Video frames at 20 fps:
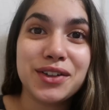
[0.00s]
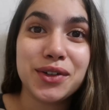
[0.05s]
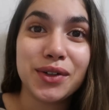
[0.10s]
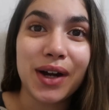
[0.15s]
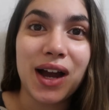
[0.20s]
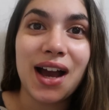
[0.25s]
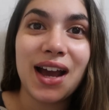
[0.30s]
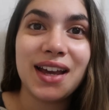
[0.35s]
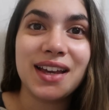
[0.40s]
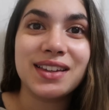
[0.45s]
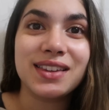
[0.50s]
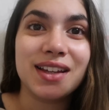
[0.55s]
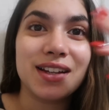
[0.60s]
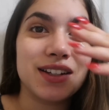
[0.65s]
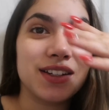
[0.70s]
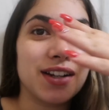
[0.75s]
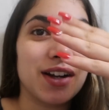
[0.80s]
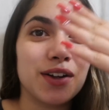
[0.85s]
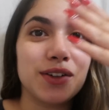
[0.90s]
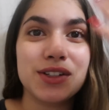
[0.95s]
cry, and then,
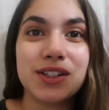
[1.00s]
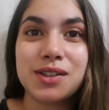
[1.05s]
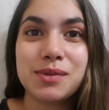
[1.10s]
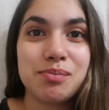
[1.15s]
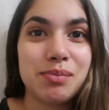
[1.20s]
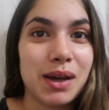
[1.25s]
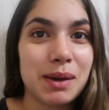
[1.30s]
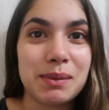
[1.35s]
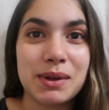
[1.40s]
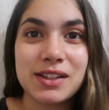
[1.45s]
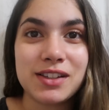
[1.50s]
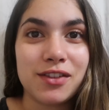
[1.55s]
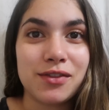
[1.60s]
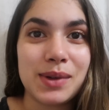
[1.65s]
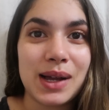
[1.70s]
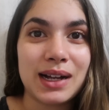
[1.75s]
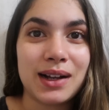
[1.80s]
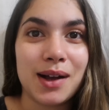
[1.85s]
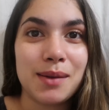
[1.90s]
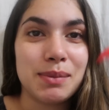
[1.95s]
you know, just pick myself
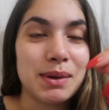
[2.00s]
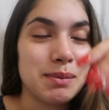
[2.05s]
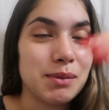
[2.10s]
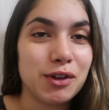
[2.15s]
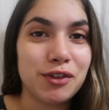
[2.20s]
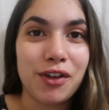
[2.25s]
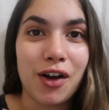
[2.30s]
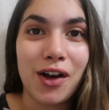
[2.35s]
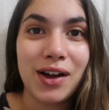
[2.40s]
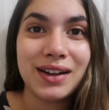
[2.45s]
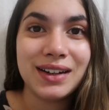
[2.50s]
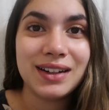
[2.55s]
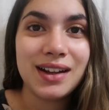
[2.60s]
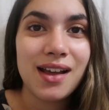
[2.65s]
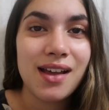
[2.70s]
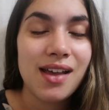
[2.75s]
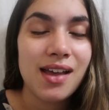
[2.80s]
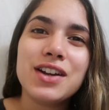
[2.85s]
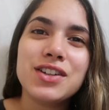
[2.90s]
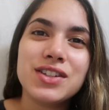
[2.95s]
back up and move on.
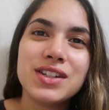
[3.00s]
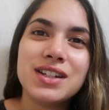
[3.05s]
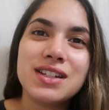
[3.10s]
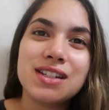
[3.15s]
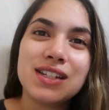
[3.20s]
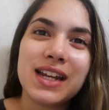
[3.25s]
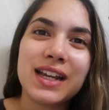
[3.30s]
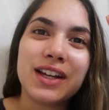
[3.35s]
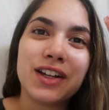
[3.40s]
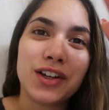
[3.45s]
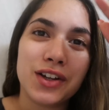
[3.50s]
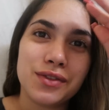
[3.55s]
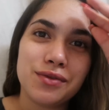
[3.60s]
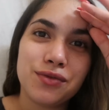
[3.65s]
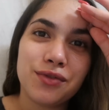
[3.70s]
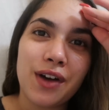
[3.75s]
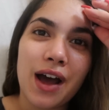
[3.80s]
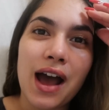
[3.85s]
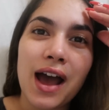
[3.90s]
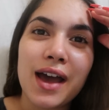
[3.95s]
I just need to take a good
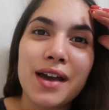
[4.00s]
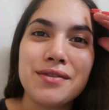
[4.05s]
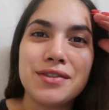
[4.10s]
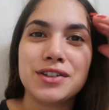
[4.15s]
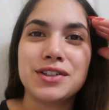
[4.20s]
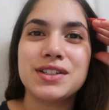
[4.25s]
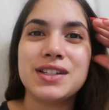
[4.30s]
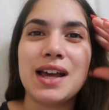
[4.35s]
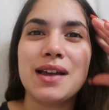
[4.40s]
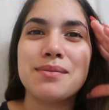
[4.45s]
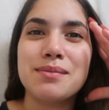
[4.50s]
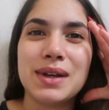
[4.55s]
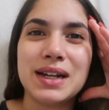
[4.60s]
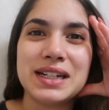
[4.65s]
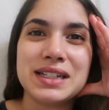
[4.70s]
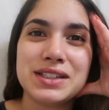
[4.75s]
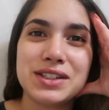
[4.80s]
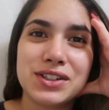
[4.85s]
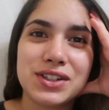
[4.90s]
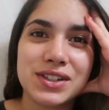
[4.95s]
5 or 10
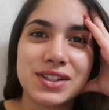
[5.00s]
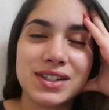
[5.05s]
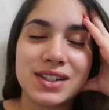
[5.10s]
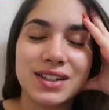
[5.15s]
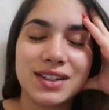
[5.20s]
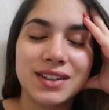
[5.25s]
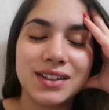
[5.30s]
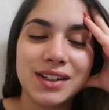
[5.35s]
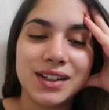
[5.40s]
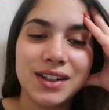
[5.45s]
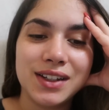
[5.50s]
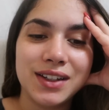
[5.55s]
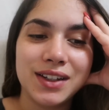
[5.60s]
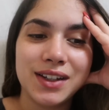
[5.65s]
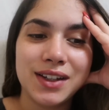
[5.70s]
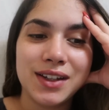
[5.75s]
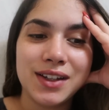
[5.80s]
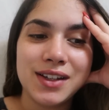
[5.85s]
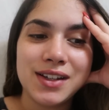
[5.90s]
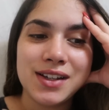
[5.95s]
minutes just to
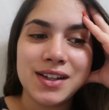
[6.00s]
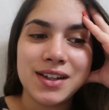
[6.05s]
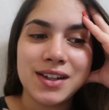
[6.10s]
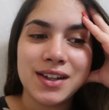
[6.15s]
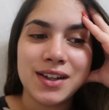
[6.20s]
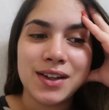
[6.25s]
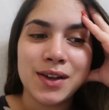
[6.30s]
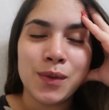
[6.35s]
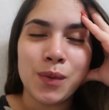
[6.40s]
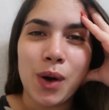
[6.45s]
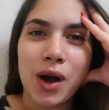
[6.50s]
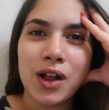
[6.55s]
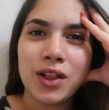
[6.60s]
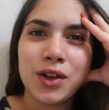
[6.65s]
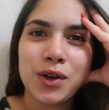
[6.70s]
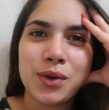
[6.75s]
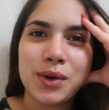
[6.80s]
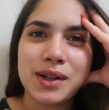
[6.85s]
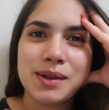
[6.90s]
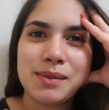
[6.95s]

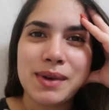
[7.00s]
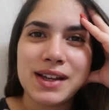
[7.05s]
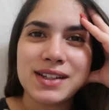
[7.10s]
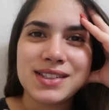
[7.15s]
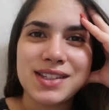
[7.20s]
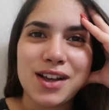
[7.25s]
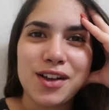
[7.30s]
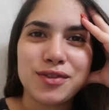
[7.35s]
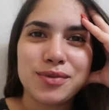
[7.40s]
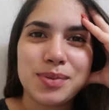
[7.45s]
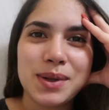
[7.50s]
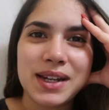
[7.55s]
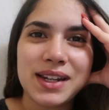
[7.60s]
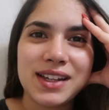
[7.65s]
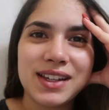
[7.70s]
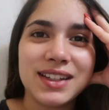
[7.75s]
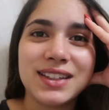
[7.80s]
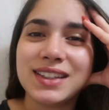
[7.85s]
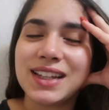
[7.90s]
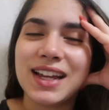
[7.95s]
wallow in my
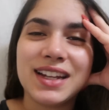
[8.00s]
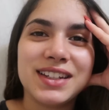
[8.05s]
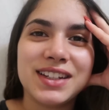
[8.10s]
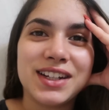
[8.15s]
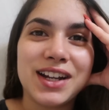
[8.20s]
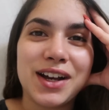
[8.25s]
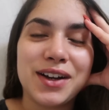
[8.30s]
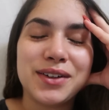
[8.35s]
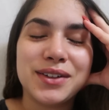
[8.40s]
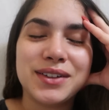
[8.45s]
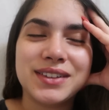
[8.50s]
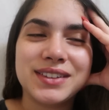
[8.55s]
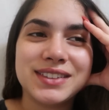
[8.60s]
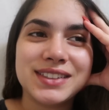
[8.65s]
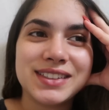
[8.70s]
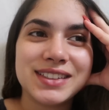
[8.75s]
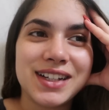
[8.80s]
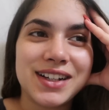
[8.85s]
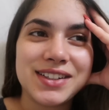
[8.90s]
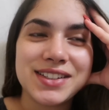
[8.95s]
self-pity, and then, you know,
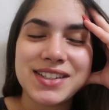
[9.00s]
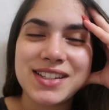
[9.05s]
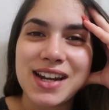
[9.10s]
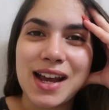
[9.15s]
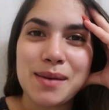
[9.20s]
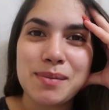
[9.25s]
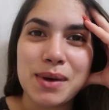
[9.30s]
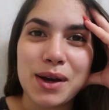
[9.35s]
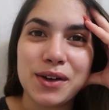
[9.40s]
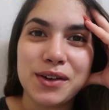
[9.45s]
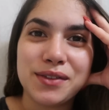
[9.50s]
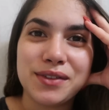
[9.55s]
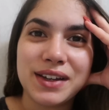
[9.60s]
I'll snap out of